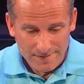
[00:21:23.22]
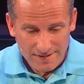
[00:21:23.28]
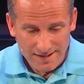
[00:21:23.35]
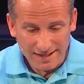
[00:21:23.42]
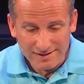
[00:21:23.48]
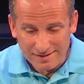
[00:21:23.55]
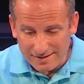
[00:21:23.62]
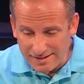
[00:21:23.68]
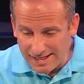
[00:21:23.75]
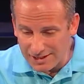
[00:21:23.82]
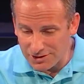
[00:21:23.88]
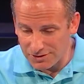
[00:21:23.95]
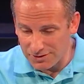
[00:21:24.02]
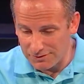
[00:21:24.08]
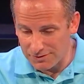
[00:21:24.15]
That's the
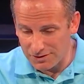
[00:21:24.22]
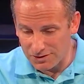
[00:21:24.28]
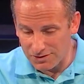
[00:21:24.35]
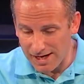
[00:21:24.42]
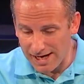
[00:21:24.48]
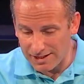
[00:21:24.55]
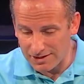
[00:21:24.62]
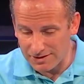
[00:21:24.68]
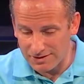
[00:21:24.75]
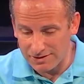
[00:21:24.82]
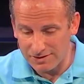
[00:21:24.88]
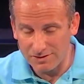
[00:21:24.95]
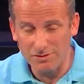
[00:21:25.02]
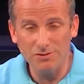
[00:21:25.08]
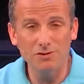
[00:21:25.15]
nature of
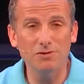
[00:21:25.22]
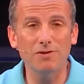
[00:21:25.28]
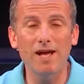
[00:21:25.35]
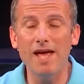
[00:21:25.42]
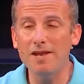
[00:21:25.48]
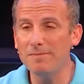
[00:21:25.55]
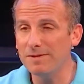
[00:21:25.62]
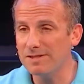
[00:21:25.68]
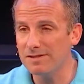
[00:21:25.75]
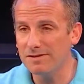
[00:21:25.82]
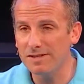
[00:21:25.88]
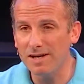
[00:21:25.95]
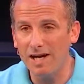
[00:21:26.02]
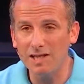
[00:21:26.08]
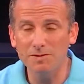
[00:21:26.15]
distractions. Those who are enemies of
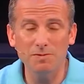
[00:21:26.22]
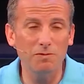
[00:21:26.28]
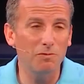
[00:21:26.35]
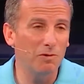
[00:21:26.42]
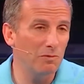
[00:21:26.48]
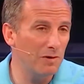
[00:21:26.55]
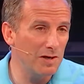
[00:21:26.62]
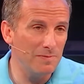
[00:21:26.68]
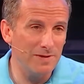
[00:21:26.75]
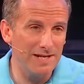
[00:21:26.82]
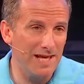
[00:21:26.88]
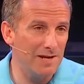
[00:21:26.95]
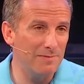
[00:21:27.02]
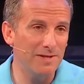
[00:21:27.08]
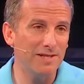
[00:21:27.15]
the gospel, one way to be an
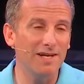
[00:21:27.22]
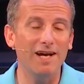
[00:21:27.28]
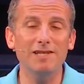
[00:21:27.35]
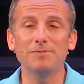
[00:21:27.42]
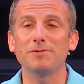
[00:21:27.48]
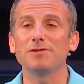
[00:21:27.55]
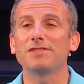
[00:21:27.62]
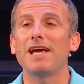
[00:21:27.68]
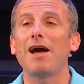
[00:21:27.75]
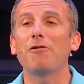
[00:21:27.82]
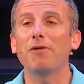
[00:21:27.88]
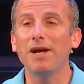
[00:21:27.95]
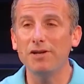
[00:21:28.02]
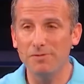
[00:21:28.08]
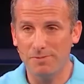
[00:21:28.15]
enemy of the gospel is to
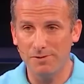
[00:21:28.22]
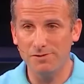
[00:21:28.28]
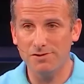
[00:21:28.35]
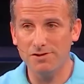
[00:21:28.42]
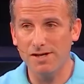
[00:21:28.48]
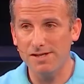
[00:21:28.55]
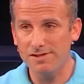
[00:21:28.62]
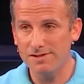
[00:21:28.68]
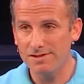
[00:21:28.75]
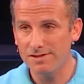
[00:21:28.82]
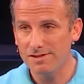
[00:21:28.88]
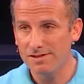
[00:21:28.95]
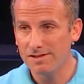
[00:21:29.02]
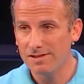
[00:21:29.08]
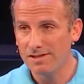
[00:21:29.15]
outright oppose Christ.
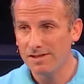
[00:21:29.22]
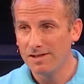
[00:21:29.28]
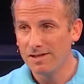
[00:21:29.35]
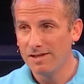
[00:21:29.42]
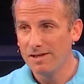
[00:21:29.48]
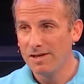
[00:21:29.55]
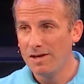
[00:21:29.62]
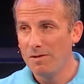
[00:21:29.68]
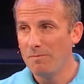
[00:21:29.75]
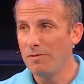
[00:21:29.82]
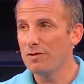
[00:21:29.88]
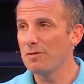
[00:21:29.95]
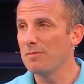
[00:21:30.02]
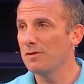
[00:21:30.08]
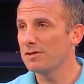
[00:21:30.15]

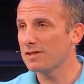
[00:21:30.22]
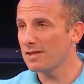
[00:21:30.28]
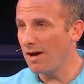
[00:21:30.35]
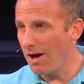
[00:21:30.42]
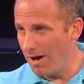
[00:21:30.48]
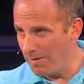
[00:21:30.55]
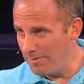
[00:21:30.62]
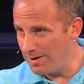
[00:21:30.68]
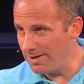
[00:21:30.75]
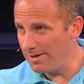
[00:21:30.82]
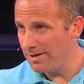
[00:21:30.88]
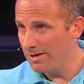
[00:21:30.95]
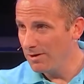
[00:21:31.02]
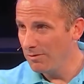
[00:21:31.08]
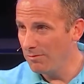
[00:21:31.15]
But the most
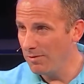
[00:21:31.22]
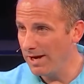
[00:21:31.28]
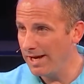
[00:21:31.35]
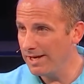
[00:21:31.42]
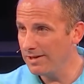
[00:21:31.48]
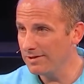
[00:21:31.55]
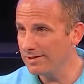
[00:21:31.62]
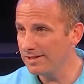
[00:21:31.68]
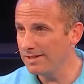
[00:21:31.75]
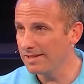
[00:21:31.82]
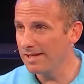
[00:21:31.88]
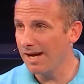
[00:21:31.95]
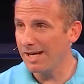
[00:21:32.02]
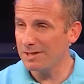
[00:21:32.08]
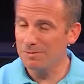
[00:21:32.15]
common way you'll see the
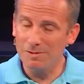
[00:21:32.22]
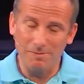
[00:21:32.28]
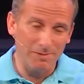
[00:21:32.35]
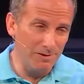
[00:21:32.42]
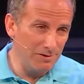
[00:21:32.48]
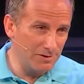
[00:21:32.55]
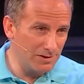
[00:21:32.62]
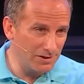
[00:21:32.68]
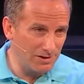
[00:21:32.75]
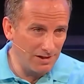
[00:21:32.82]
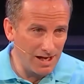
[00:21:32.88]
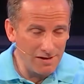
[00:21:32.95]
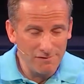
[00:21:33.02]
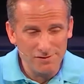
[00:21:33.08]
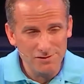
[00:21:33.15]
gospel opposed in your
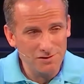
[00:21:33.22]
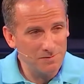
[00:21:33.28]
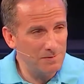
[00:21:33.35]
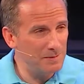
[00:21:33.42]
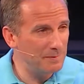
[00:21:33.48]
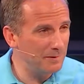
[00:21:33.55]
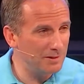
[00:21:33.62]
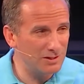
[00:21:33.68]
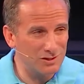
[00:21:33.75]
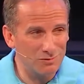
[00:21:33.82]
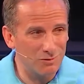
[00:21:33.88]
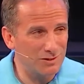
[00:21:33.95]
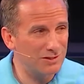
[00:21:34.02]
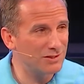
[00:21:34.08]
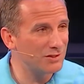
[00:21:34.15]
life is through people that just
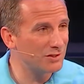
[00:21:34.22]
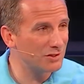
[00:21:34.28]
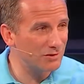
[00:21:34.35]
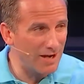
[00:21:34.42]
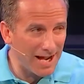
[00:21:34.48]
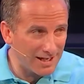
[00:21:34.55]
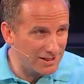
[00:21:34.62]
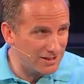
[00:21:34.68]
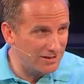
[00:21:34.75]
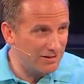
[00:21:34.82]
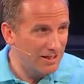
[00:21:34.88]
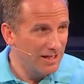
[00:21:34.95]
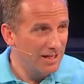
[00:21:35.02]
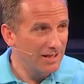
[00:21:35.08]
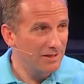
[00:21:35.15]
want to distract you,
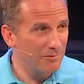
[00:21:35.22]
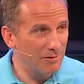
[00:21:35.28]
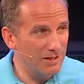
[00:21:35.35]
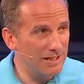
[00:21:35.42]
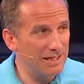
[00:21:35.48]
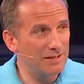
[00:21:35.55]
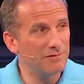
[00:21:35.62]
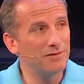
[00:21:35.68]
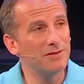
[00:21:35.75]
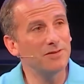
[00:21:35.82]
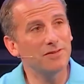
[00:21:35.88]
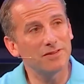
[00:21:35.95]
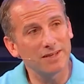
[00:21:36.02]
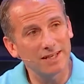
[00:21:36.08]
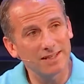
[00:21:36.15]
that want to give you
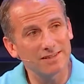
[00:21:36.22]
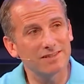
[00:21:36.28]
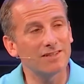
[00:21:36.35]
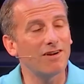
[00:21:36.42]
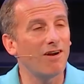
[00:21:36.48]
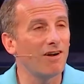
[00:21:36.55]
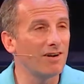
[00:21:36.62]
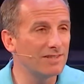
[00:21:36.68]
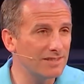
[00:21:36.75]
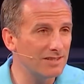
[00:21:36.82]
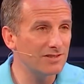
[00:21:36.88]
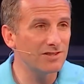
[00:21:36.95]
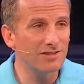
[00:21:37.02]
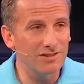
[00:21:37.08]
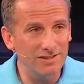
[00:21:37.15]
things that aren't
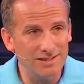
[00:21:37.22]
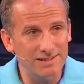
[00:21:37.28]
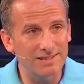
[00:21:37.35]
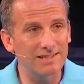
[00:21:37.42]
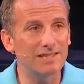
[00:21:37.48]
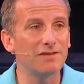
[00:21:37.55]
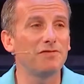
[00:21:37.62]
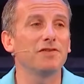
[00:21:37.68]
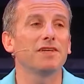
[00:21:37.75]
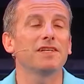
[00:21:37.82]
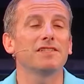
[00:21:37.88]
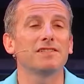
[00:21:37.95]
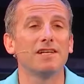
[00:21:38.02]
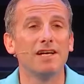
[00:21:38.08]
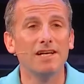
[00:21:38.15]
eternally
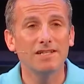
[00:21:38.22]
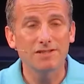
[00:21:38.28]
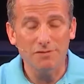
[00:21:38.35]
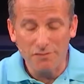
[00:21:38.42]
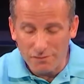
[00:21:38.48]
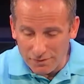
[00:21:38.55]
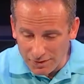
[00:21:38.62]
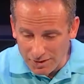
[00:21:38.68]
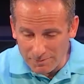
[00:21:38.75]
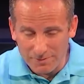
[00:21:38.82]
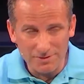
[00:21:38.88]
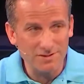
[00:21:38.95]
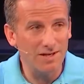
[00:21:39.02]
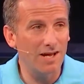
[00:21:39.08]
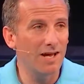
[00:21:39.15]
significant to fill up
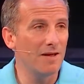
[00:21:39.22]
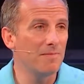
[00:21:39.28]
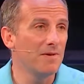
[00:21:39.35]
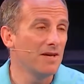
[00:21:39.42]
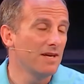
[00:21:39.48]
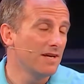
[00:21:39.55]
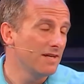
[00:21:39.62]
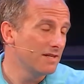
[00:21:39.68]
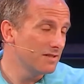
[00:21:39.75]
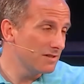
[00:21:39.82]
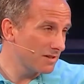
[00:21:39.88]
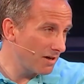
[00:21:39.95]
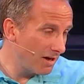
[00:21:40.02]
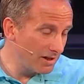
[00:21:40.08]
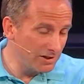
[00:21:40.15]
your time,
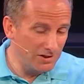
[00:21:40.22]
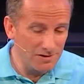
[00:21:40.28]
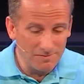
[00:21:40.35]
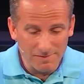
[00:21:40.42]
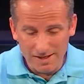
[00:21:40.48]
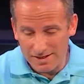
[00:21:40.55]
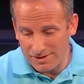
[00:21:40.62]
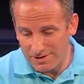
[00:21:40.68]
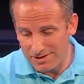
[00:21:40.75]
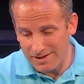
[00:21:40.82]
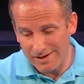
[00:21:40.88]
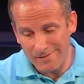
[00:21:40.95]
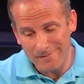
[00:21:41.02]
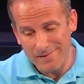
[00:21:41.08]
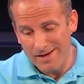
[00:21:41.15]
to cause you to manage
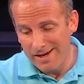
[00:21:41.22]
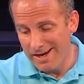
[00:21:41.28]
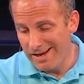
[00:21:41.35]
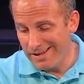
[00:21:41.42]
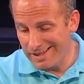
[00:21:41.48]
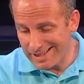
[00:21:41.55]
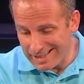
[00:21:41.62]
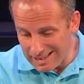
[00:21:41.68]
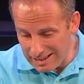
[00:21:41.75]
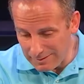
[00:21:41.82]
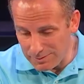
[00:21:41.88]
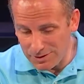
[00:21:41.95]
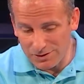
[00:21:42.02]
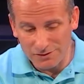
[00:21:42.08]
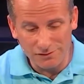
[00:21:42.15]
them, and that
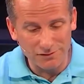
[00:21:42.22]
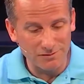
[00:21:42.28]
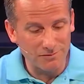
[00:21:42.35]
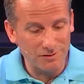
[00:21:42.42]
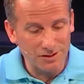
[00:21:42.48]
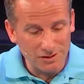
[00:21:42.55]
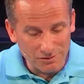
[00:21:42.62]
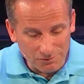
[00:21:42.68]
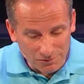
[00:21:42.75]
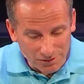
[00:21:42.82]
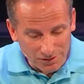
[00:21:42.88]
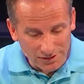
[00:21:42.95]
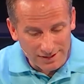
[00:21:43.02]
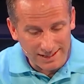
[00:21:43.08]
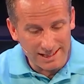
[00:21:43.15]
keeps you from reading the
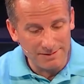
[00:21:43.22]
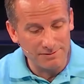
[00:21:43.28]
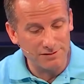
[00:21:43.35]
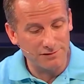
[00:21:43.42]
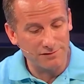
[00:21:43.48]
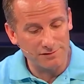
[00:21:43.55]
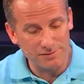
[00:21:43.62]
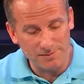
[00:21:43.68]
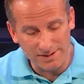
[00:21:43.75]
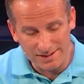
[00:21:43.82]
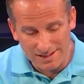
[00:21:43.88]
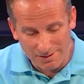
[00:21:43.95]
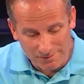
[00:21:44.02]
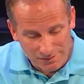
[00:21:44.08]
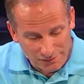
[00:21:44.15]
word, it keeps you from spending
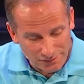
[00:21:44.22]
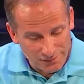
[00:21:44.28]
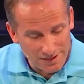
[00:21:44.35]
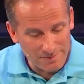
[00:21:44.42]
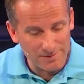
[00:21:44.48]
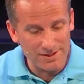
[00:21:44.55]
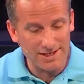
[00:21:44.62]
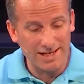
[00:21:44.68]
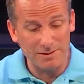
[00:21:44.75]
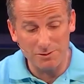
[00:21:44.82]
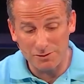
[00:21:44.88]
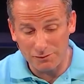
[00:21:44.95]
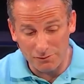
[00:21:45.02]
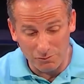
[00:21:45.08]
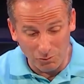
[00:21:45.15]
time with your family, it
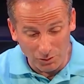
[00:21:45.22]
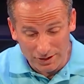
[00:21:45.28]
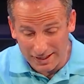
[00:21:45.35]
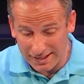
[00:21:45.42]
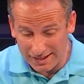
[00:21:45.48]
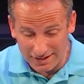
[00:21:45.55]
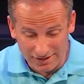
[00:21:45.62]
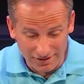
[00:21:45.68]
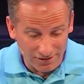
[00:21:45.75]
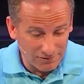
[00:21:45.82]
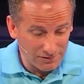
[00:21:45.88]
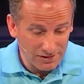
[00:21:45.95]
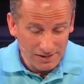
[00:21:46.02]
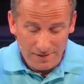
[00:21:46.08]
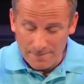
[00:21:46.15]
keeps you from working at your own